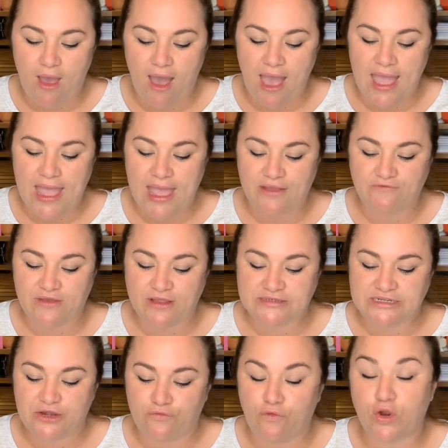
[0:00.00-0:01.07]
I had
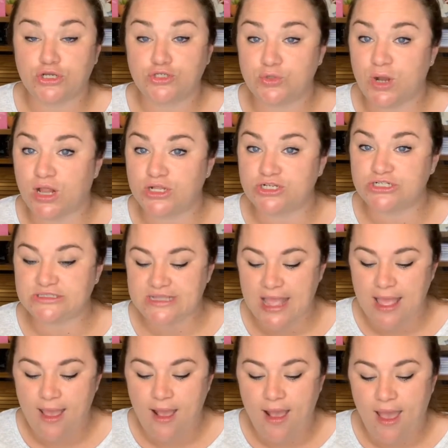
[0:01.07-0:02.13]
found it for $2
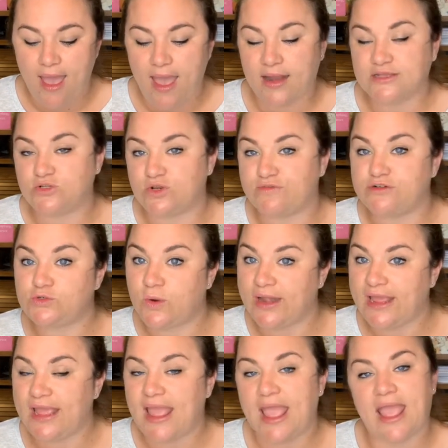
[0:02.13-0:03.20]
and I sold it for
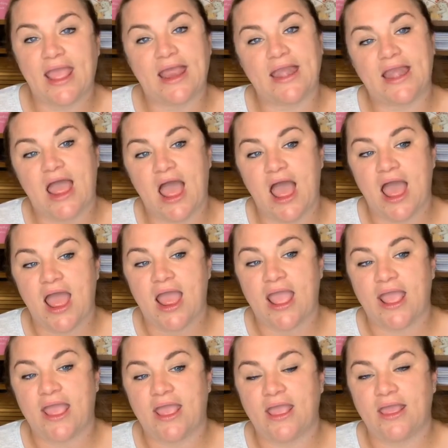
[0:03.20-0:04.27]
20 and
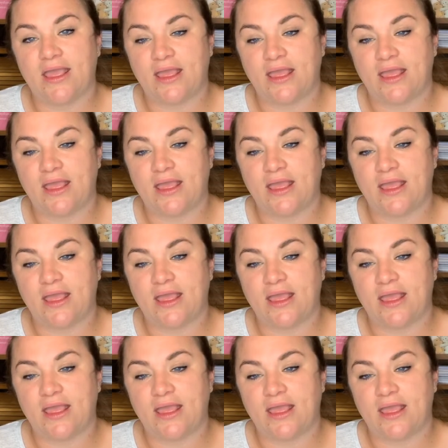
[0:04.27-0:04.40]
I